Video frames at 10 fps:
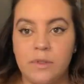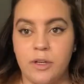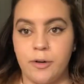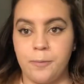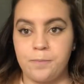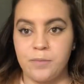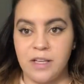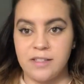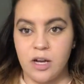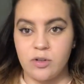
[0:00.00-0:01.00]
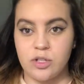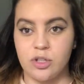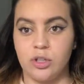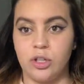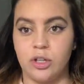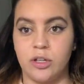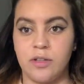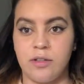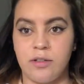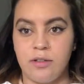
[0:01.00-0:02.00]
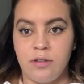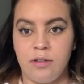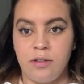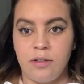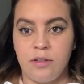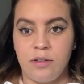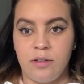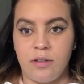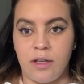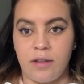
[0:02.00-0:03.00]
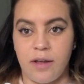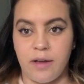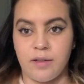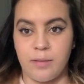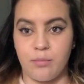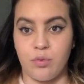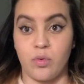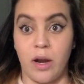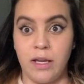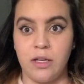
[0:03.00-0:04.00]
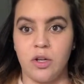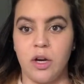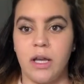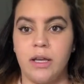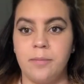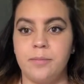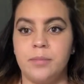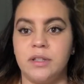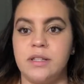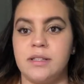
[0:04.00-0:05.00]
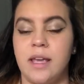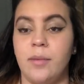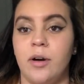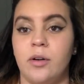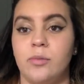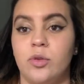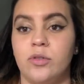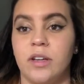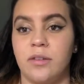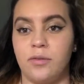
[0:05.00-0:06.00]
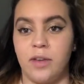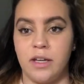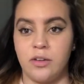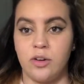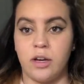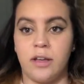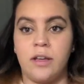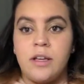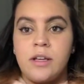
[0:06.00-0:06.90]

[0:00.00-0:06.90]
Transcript: So that's how it should look. Like that bright gray, but this came out more like a faded gray.